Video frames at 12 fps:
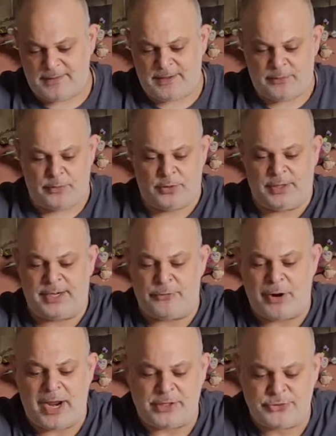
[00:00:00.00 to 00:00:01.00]
they were
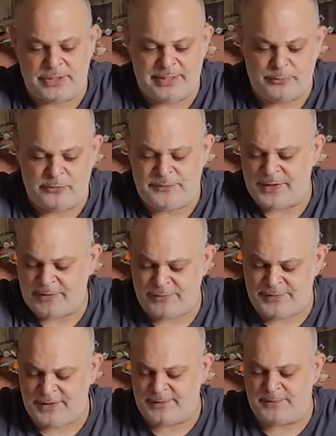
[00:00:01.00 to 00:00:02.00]
gradually moving
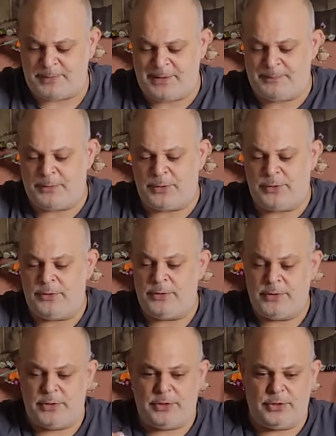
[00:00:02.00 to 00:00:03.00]
everything to paper.
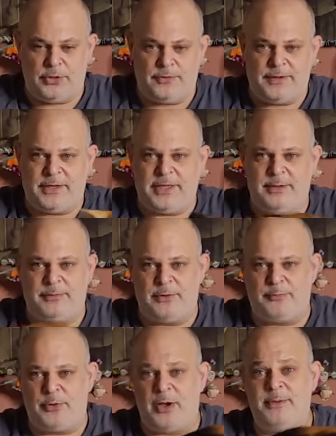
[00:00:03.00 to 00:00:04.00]
You know, they keep their
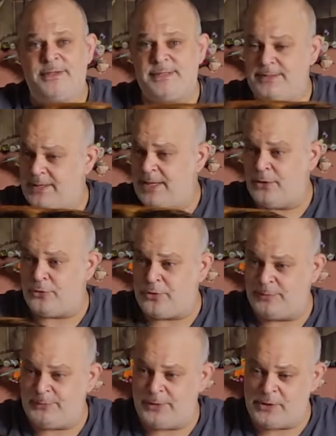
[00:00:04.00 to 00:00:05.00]
promise. Hello,
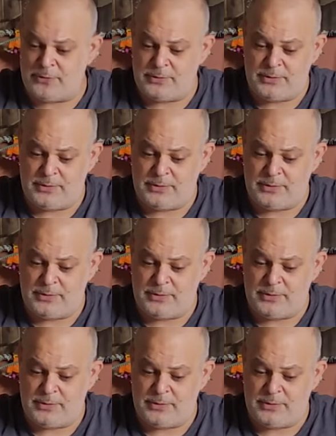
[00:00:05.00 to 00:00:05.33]
crypto.